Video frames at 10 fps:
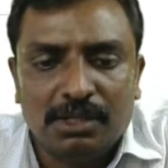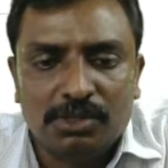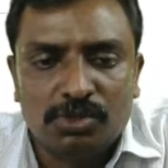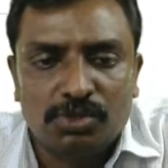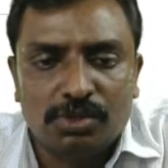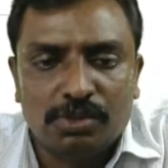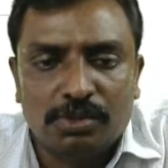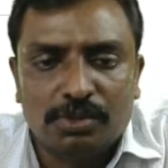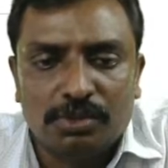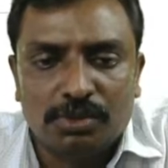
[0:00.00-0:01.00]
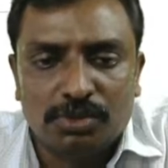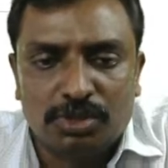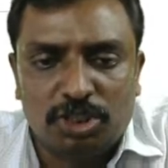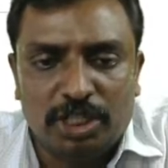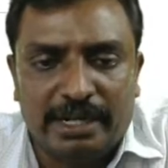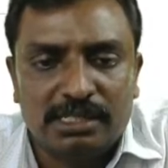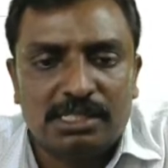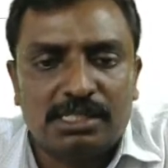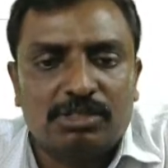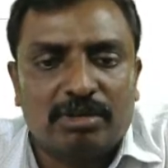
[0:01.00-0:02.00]
So,
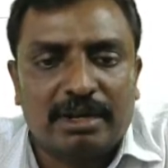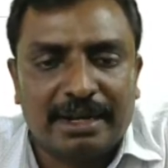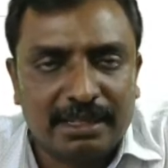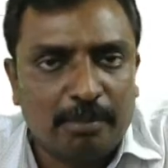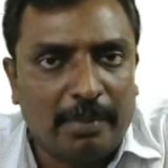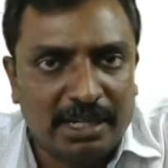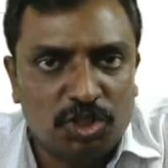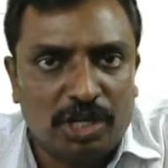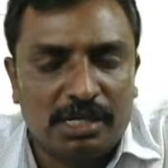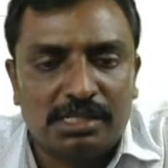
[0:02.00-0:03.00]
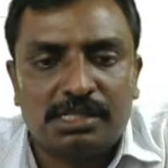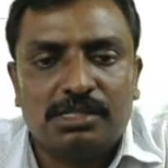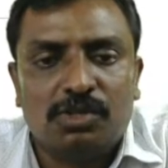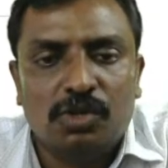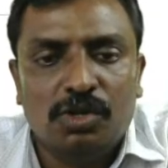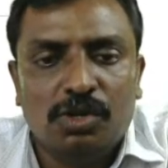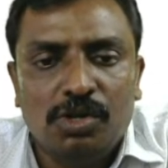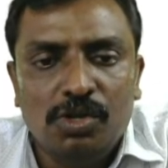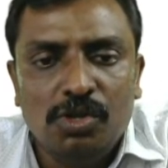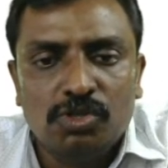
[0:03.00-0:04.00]
channels, click my channels.
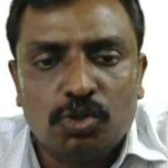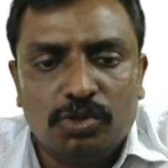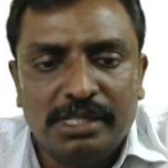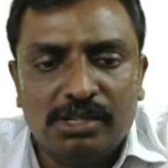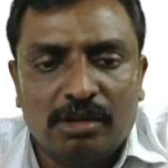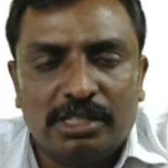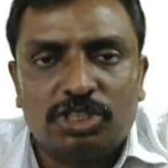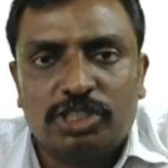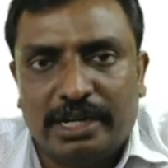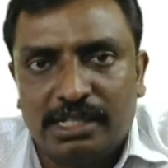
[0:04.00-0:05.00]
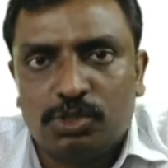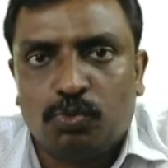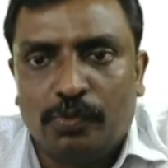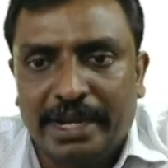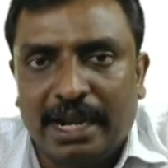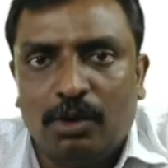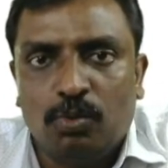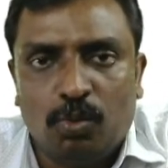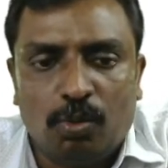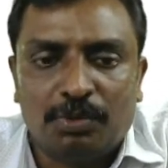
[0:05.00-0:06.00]
So these are all the channels
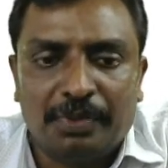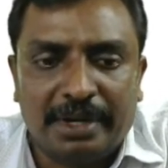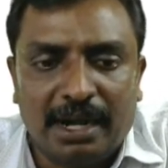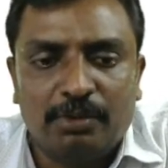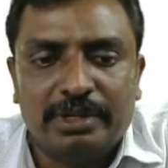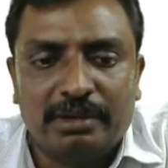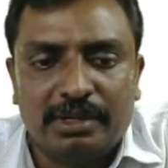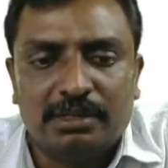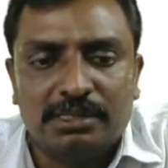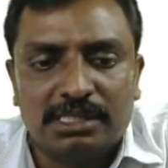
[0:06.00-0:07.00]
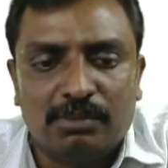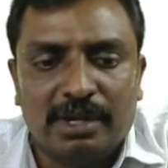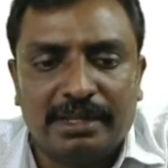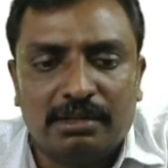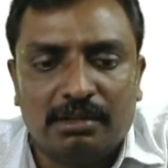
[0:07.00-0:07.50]
what we have in our system, like